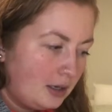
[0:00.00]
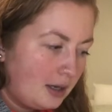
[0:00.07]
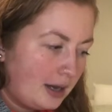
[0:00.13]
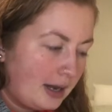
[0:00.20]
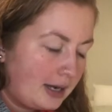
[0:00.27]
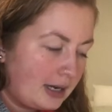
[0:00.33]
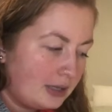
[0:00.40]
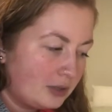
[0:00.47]

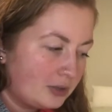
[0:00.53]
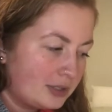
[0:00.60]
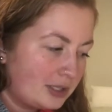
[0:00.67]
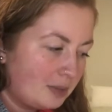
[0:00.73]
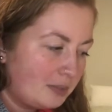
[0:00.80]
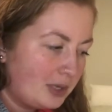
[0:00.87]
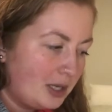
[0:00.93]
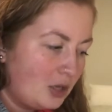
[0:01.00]
Again, there's
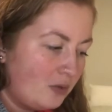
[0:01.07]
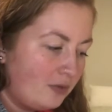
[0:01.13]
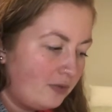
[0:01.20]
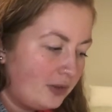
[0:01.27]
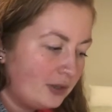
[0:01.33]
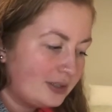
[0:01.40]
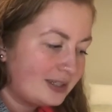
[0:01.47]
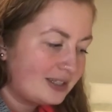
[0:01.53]
something, you
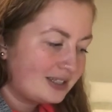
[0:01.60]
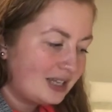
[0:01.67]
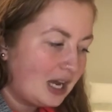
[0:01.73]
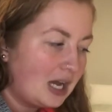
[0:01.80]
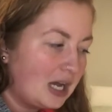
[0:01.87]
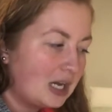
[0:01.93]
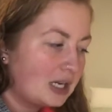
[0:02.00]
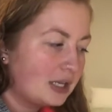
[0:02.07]
feel
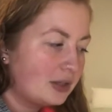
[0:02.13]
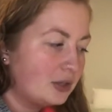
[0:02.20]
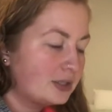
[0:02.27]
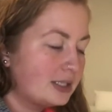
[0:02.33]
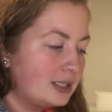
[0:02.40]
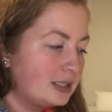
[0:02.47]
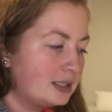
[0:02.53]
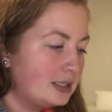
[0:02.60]
stuck. There's a
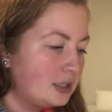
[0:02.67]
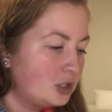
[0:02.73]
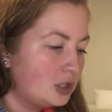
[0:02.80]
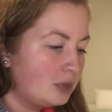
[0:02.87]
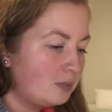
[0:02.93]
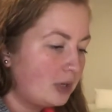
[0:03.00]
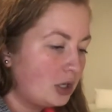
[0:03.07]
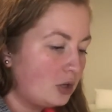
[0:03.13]

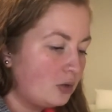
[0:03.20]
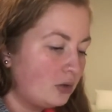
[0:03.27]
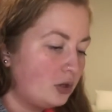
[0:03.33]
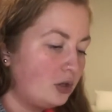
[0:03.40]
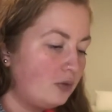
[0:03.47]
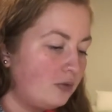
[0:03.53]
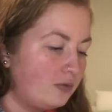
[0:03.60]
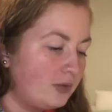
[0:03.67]
decision, but
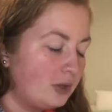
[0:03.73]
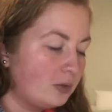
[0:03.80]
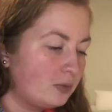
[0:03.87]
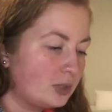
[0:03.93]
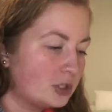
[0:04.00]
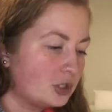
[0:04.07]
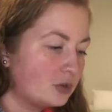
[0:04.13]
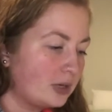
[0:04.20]
you feel
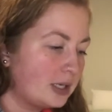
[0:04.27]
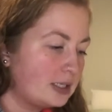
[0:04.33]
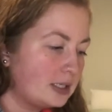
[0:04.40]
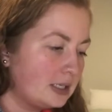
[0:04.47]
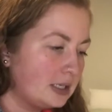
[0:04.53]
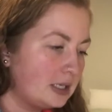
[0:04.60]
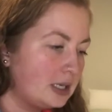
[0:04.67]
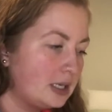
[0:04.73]
restricted
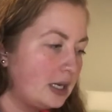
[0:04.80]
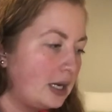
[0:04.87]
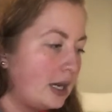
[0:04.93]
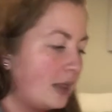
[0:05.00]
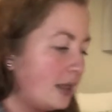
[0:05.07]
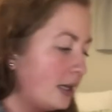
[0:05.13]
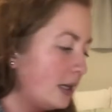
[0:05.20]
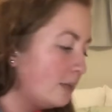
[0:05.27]
in it. And I
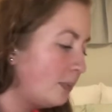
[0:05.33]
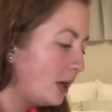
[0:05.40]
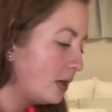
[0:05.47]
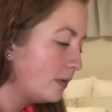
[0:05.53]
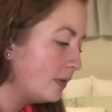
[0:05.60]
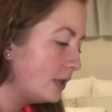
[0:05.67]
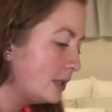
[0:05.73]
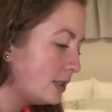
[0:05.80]
think part
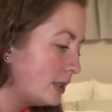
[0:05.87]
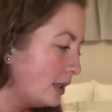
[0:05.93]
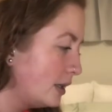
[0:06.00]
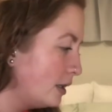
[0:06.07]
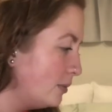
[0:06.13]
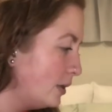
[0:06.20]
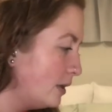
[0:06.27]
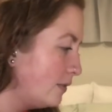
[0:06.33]
of it is a little
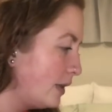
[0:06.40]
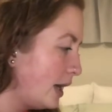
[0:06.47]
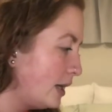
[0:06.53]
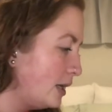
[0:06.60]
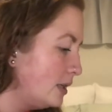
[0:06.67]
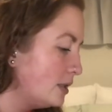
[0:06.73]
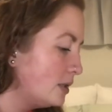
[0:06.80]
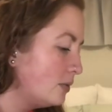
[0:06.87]
bit of that
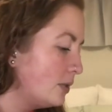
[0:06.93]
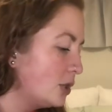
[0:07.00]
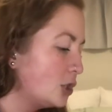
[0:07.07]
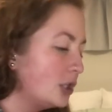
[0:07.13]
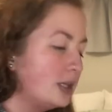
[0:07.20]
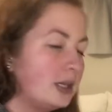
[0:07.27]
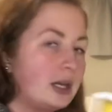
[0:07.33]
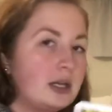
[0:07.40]

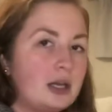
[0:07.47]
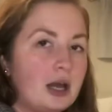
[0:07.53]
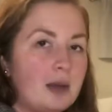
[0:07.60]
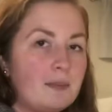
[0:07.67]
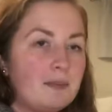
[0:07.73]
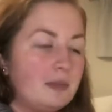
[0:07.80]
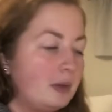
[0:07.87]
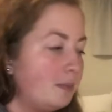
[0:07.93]
intuition, like not
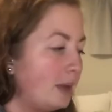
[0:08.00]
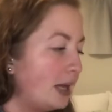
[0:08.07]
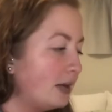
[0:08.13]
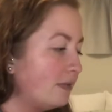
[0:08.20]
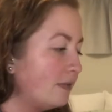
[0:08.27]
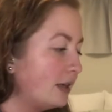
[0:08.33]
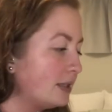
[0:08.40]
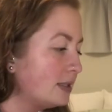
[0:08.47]

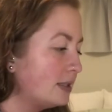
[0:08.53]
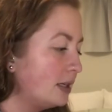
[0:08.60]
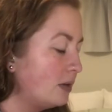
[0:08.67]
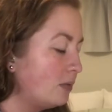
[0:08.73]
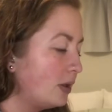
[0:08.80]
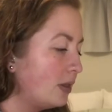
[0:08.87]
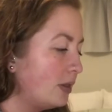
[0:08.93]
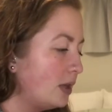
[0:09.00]
manifesting
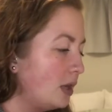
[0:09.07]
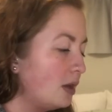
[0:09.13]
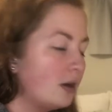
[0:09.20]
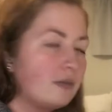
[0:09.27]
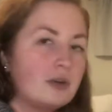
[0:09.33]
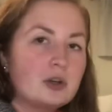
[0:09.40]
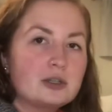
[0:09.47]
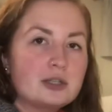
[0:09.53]
with the
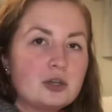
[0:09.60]
universe.